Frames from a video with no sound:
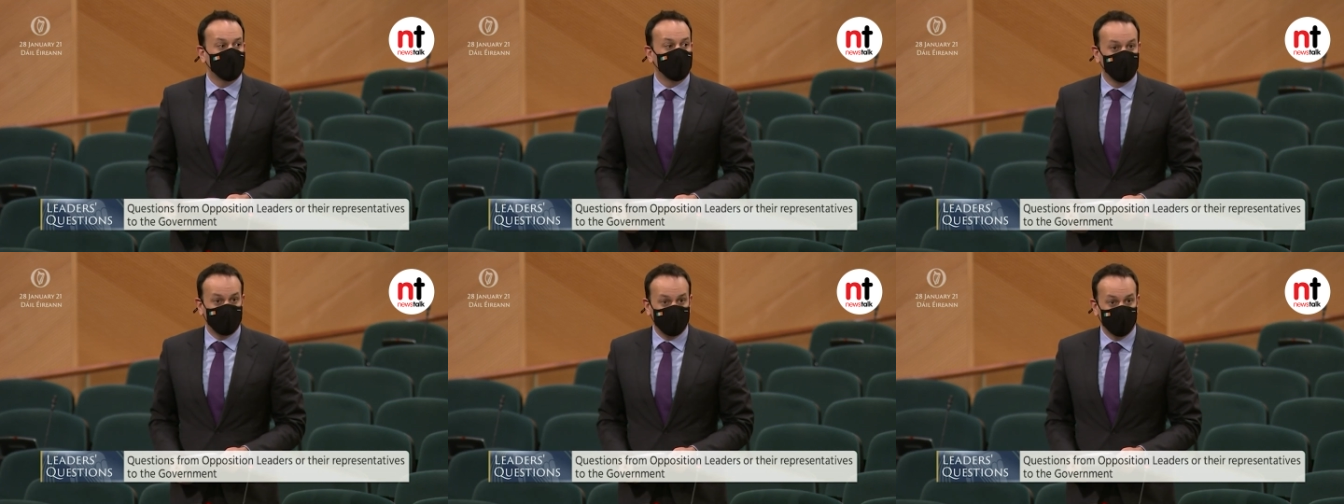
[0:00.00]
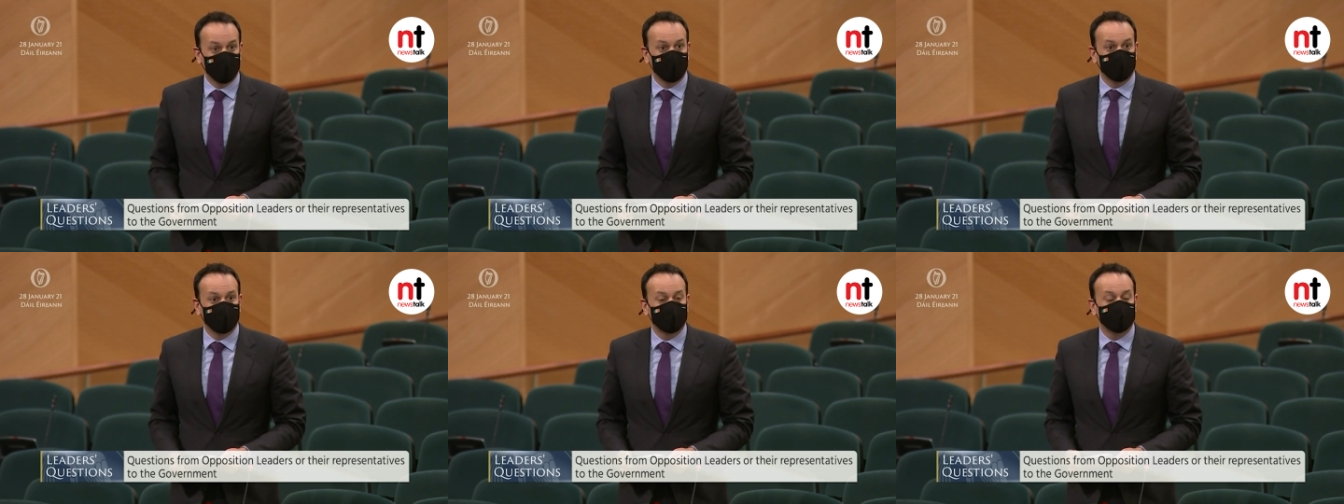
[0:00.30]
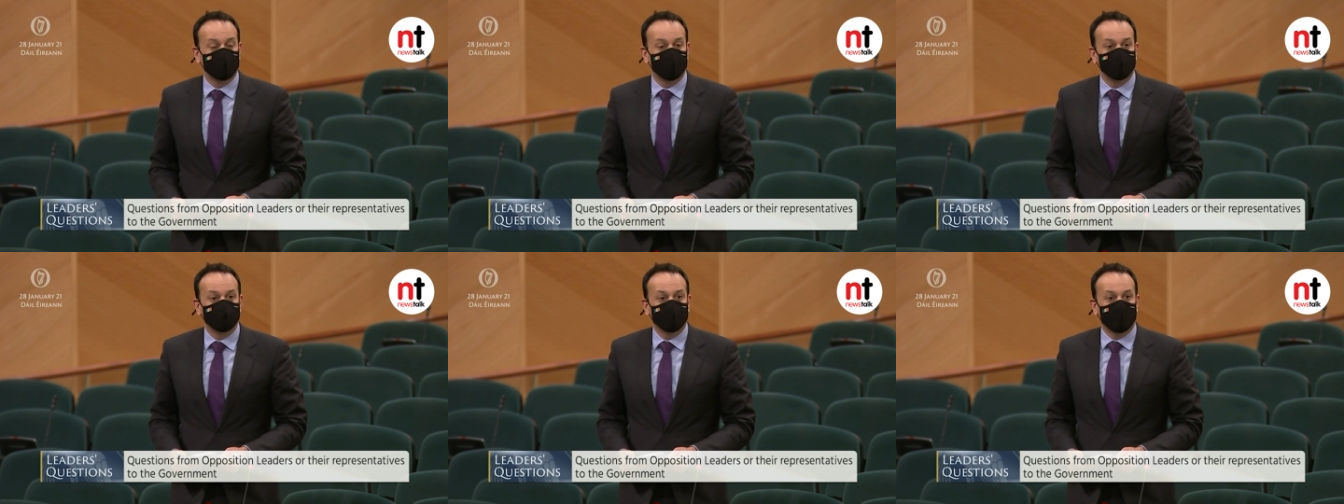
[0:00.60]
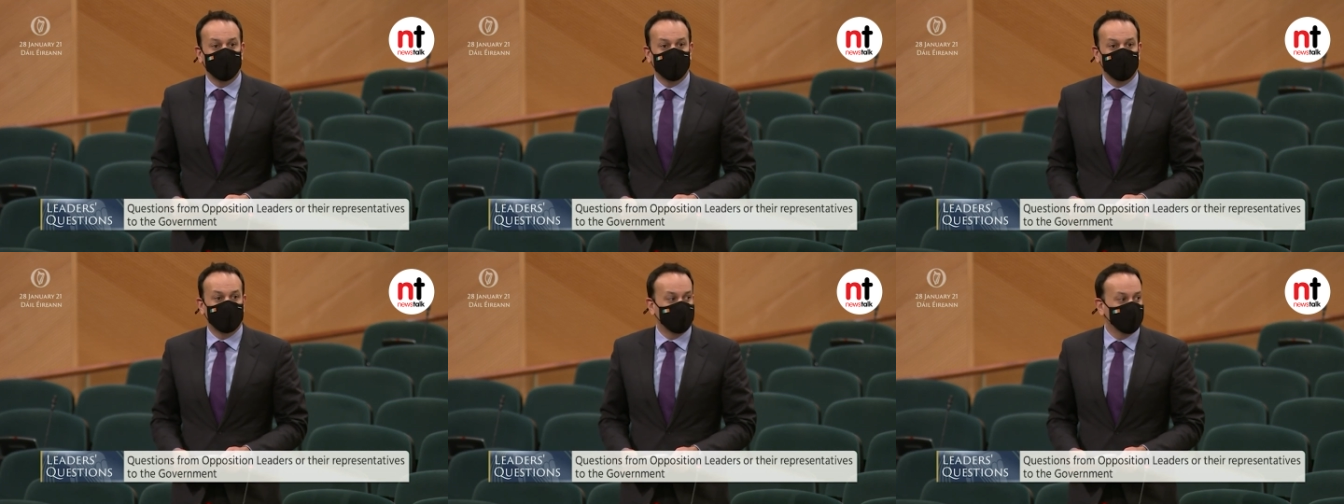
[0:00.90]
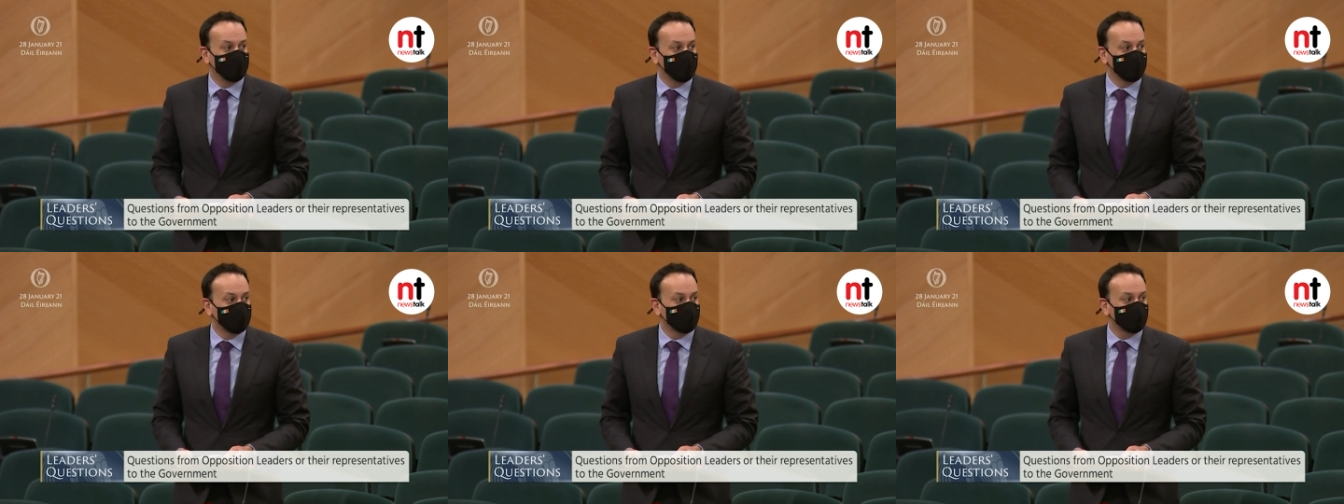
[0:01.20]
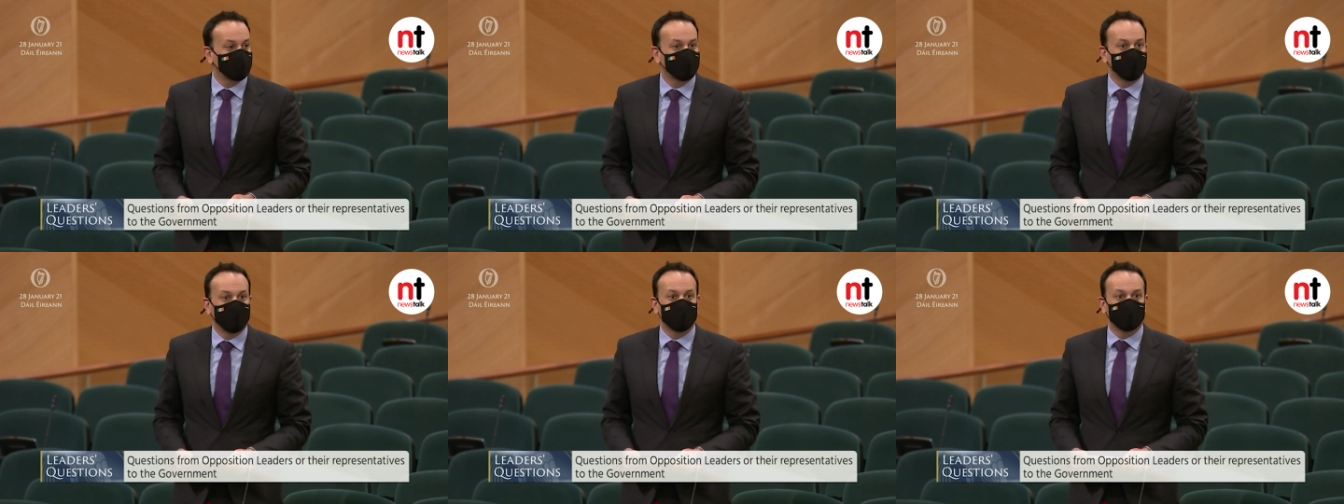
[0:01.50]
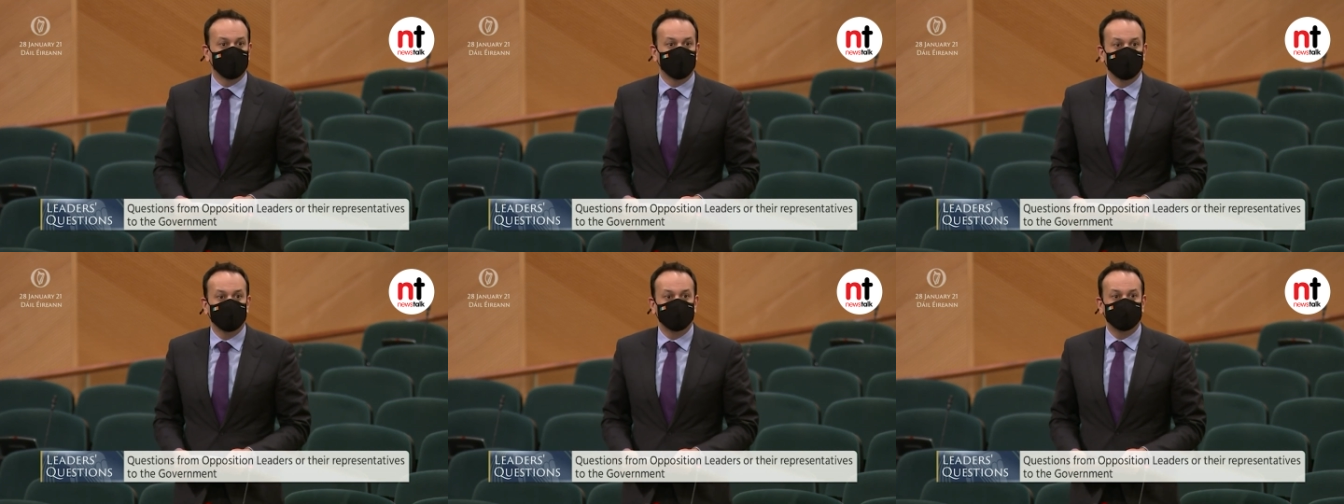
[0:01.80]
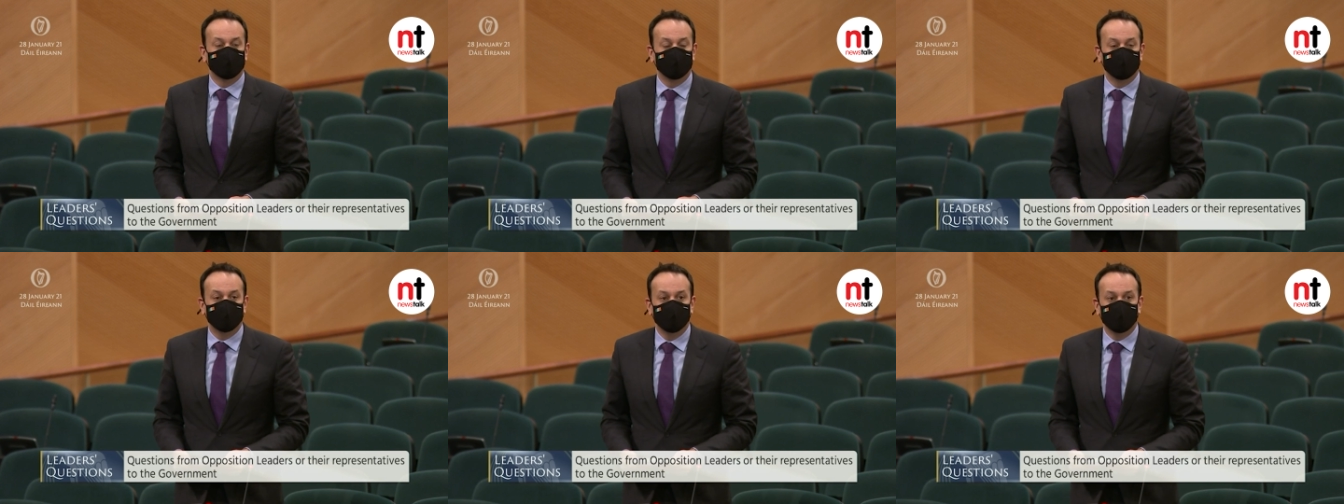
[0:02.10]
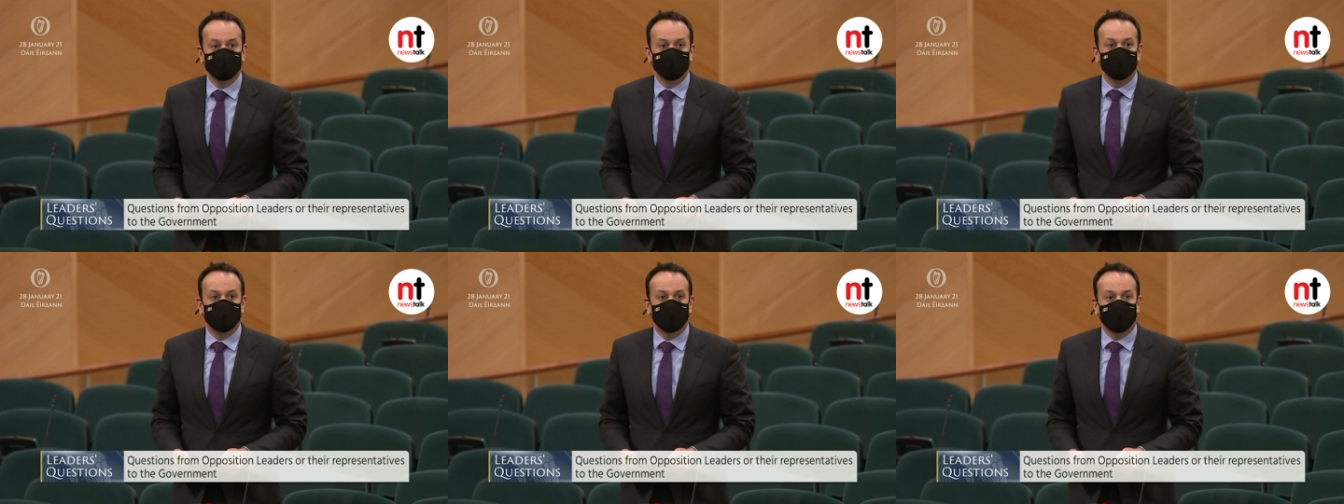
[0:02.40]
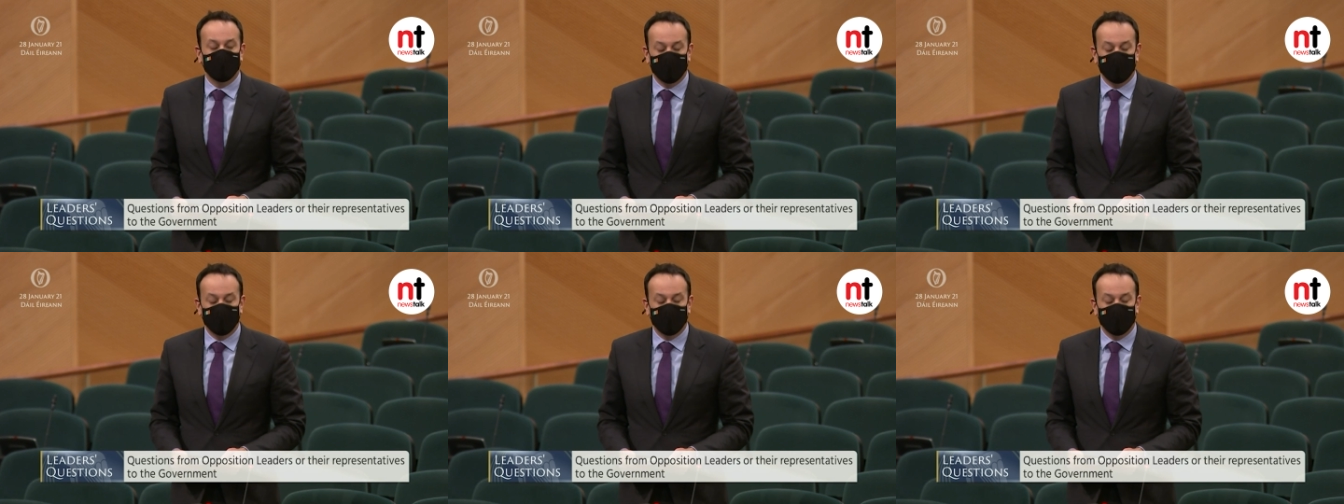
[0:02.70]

with yours, and I think it's fair that we should do